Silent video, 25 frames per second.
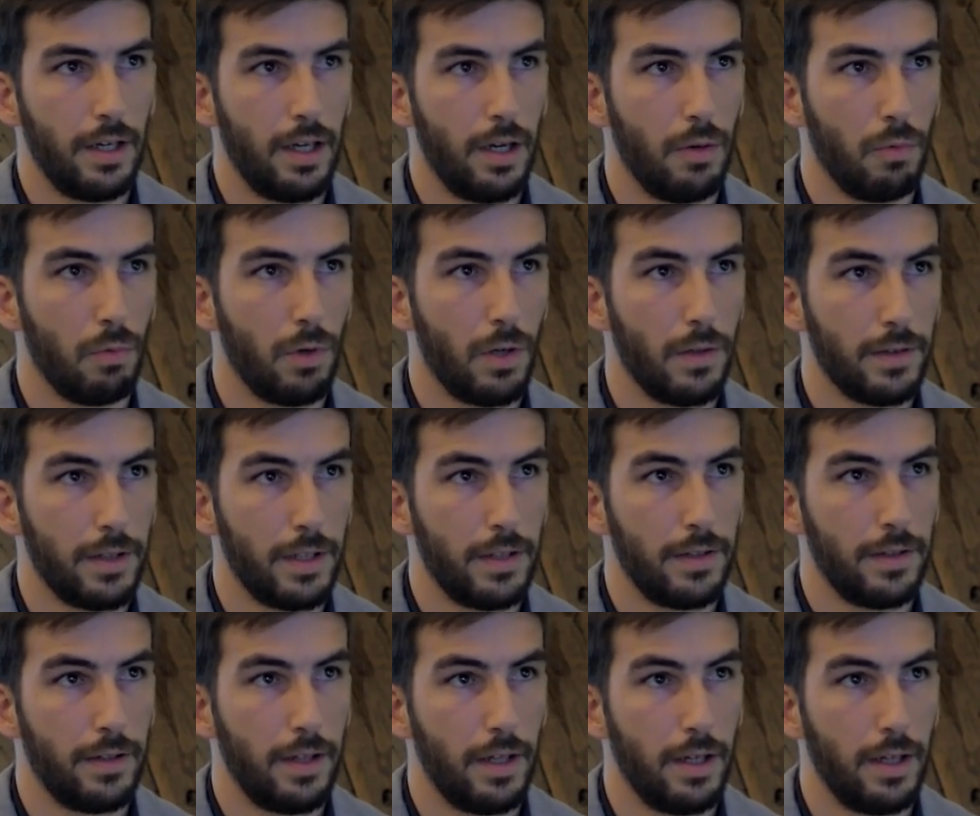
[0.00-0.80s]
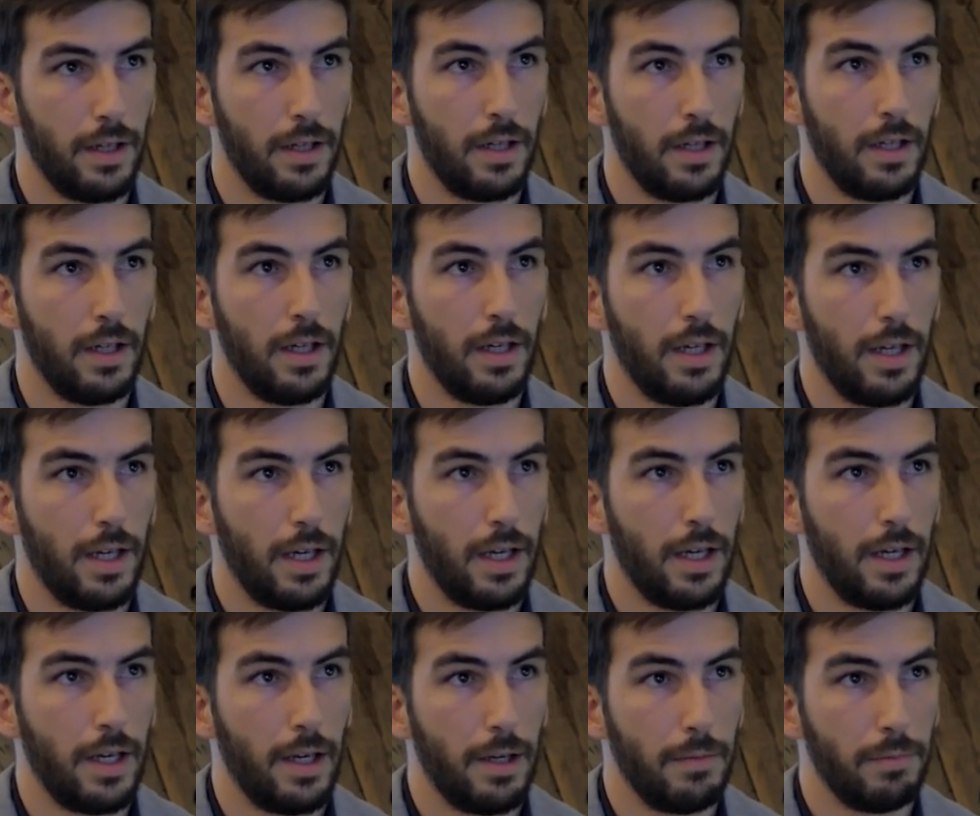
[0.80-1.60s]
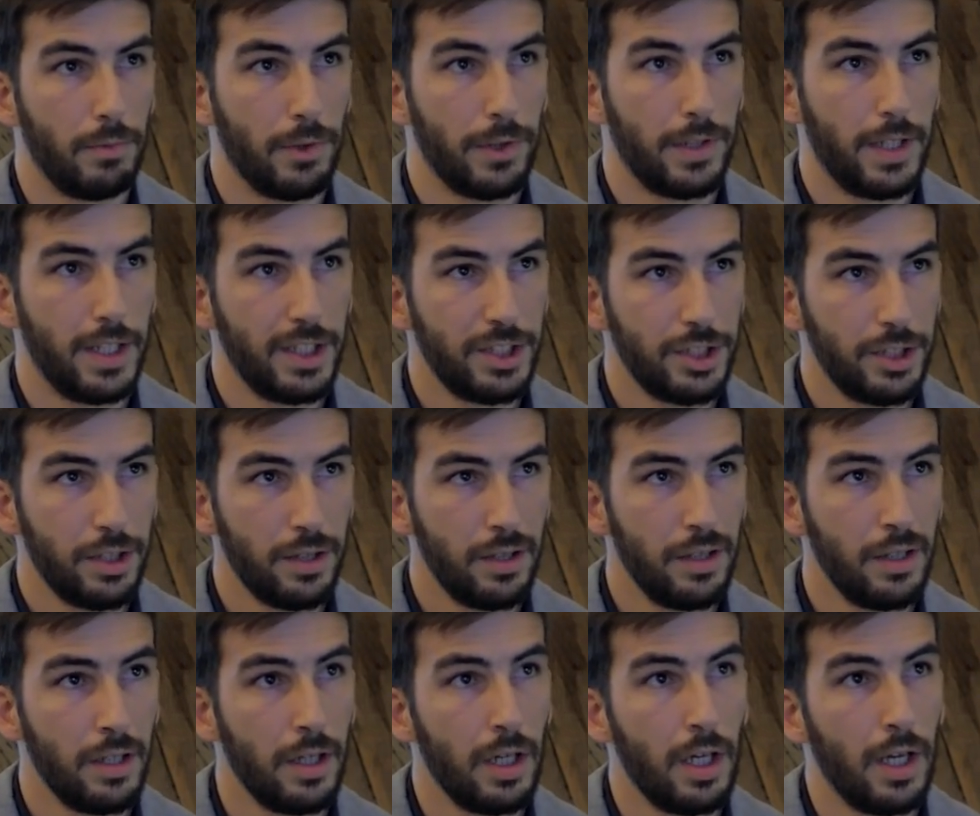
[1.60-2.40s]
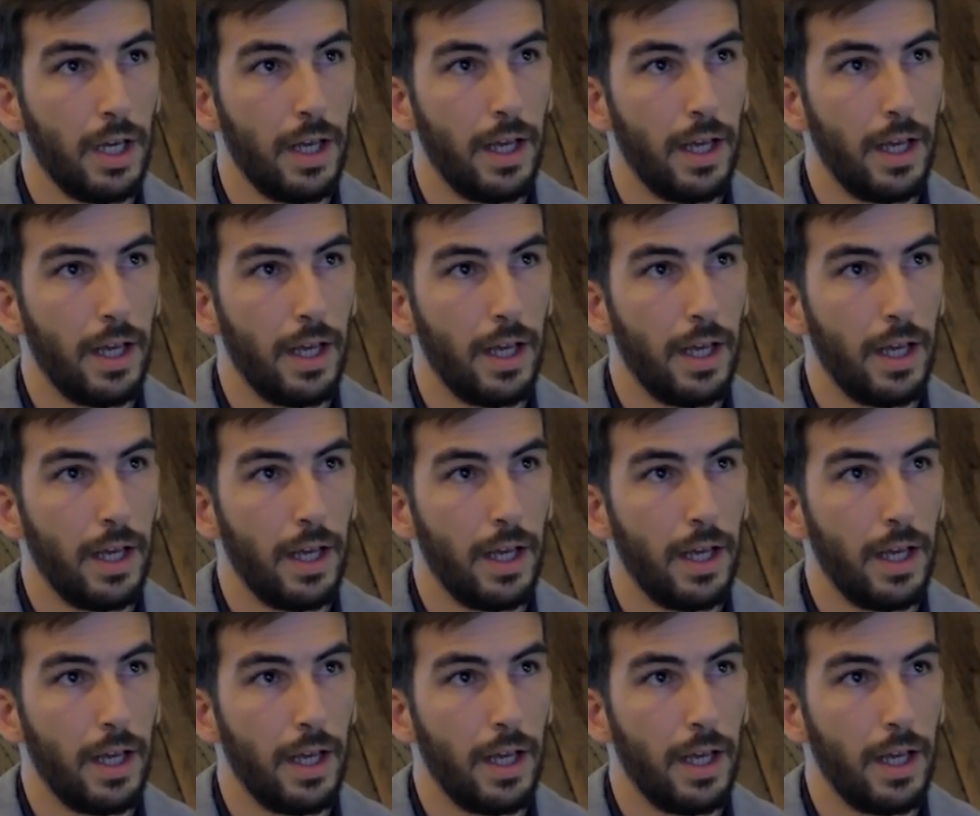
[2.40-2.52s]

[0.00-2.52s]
wanted mutation,